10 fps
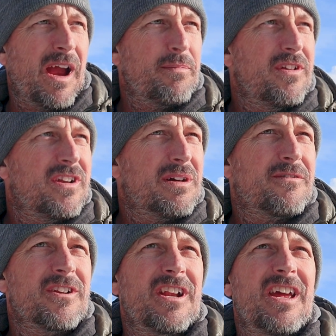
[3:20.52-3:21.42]
wrapping it up
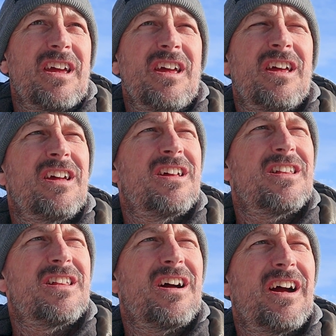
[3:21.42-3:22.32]
for today.
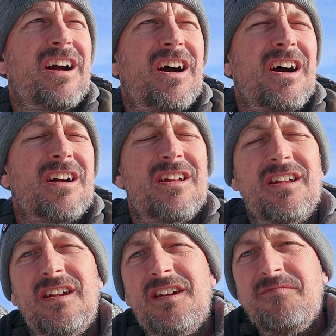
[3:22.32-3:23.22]
I
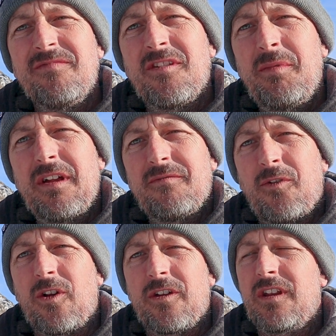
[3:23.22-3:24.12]
made it
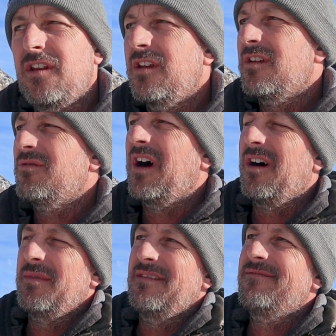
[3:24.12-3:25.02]
farther than,
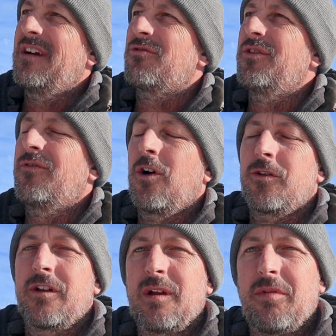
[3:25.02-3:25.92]
not really
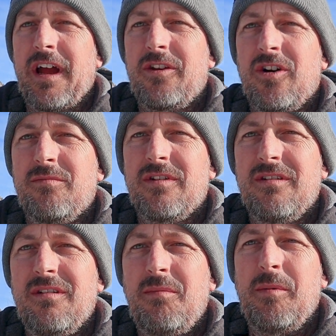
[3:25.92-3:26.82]
farther than I planned on, but
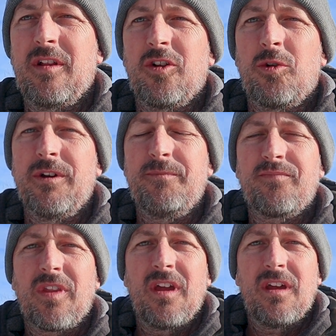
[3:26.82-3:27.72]
maybe a little bit.
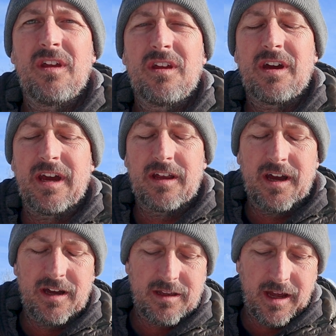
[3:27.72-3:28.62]

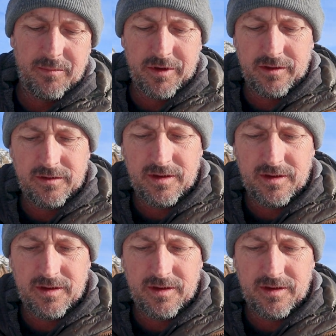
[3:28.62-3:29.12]
I kind of put